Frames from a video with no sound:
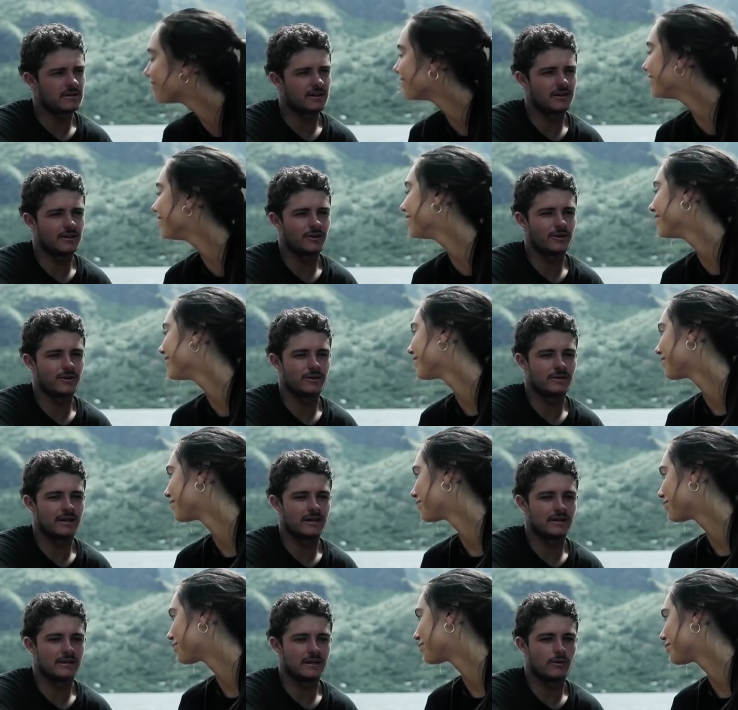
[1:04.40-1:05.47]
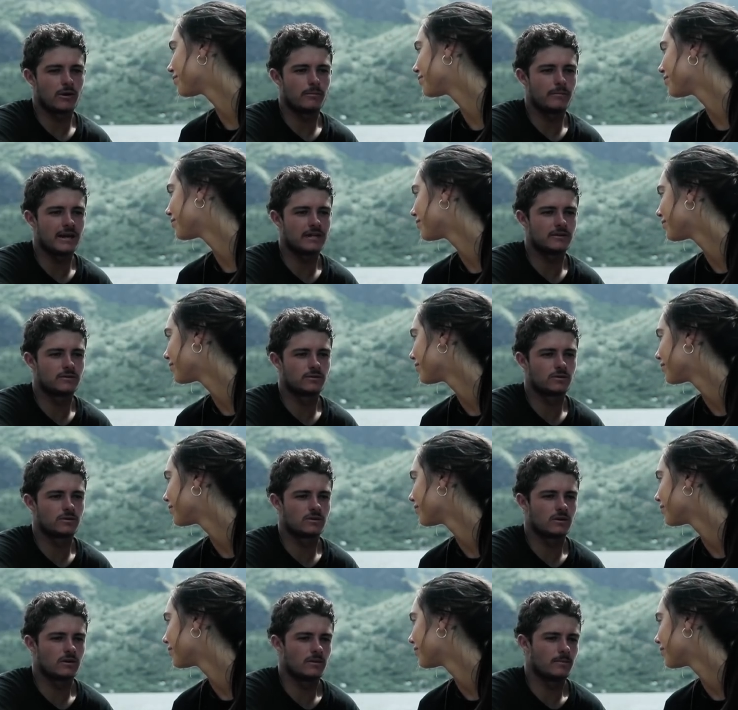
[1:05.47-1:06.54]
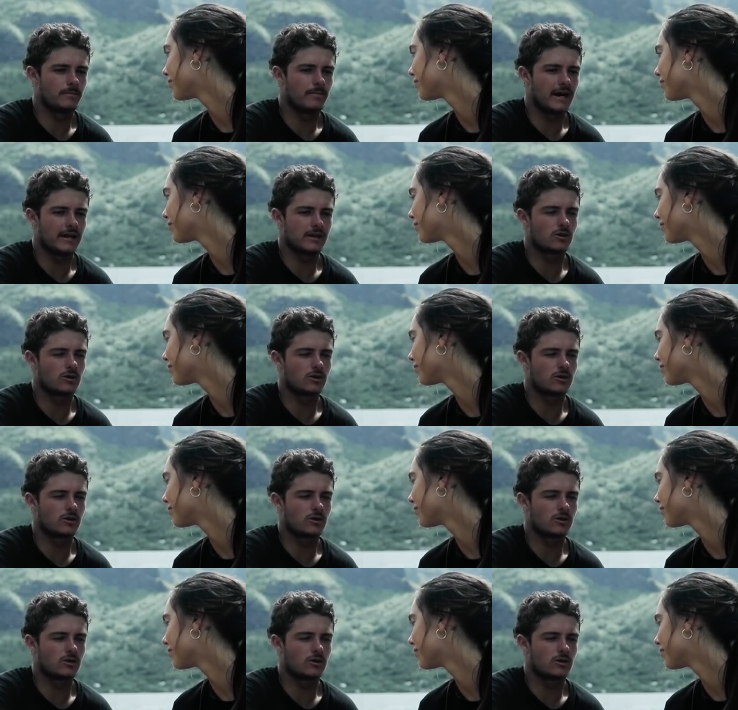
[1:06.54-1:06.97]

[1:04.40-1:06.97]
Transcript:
Speaker 1: and uh, they, they were made by